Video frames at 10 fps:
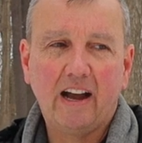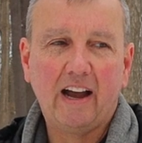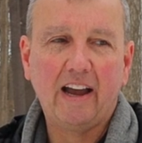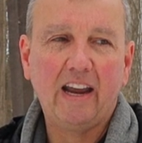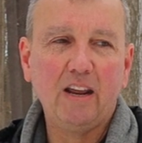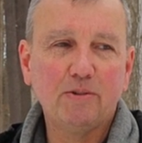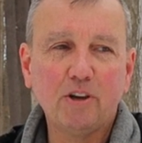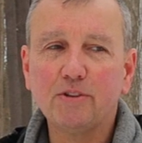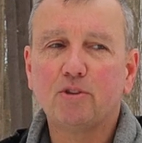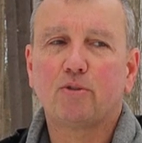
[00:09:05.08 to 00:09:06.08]
uh, and he was
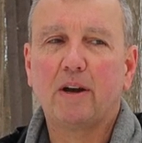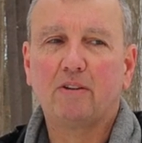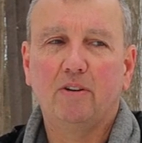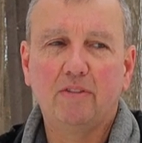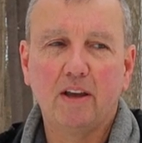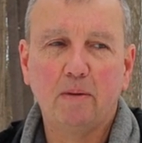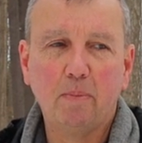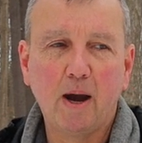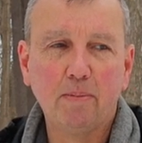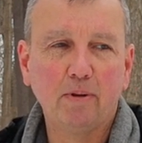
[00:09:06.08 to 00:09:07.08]
also director of the
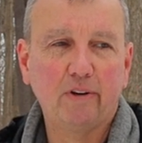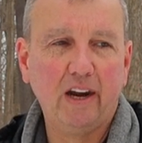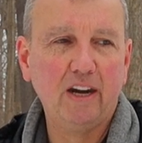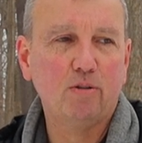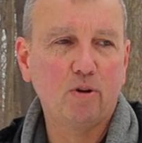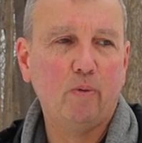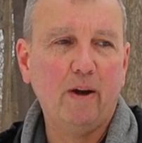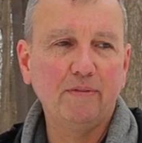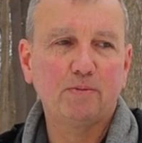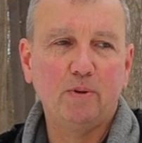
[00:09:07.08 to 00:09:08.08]
popular annual
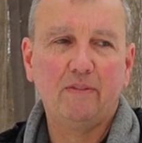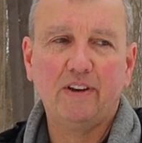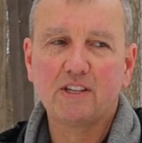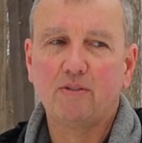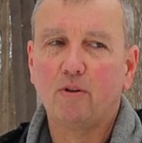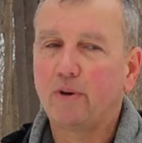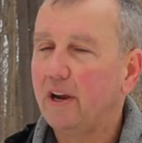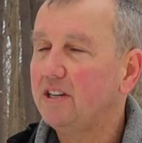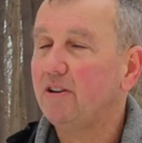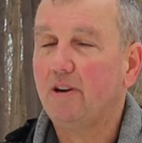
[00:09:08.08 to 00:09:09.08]
Guelph Spring Festival
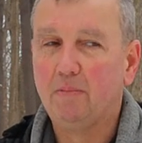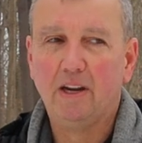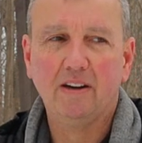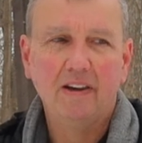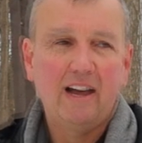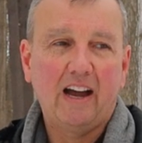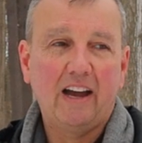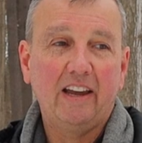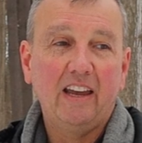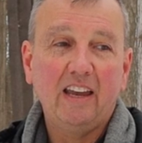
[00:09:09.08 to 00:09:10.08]
Orienteering Meet.
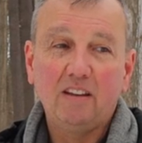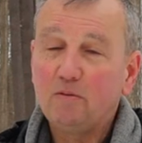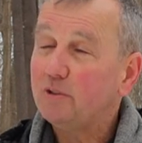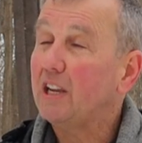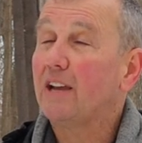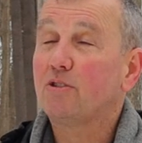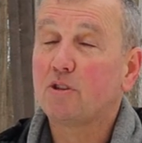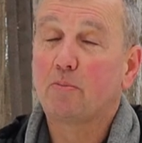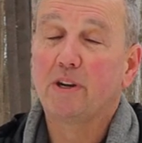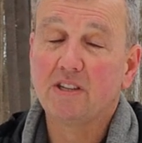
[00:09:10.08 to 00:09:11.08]
Uh, Sass
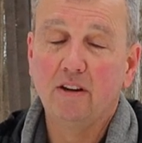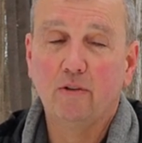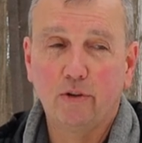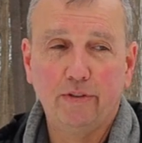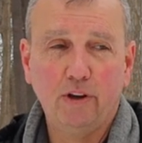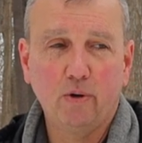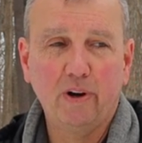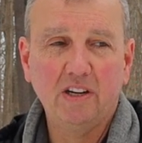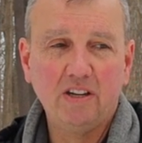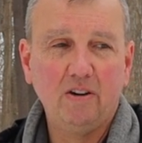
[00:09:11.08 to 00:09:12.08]
was the president of the
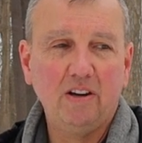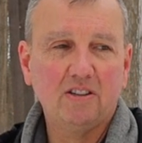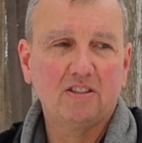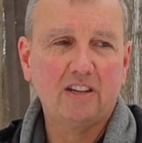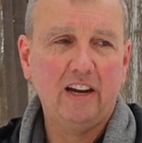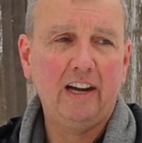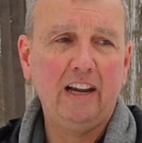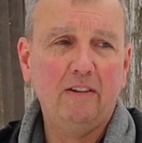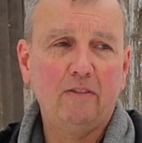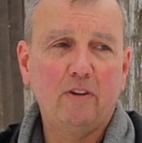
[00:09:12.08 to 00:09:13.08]
Orienteering
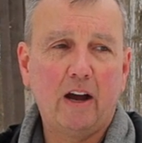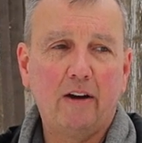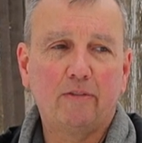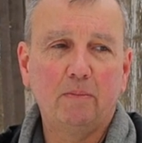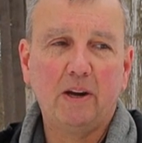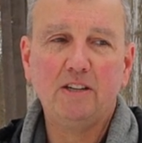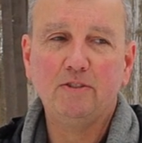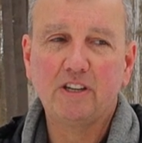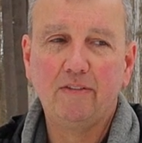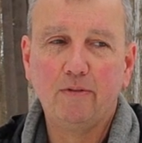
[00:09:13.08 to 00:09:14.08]
Society uh, from
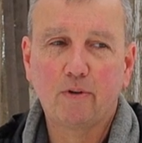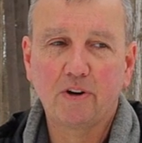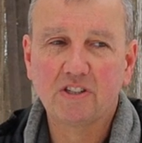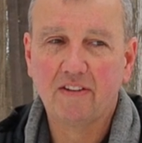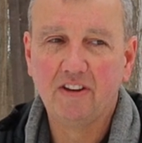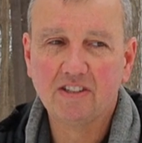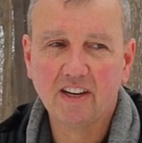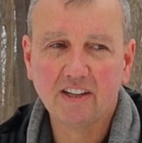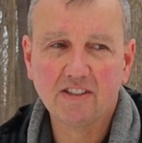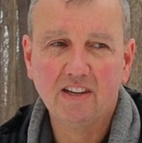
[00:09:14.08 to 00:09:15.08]
nineteen seventy-four to
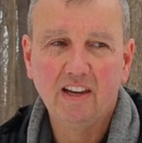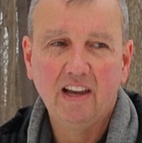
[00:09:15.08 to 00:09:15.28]
seventy-six.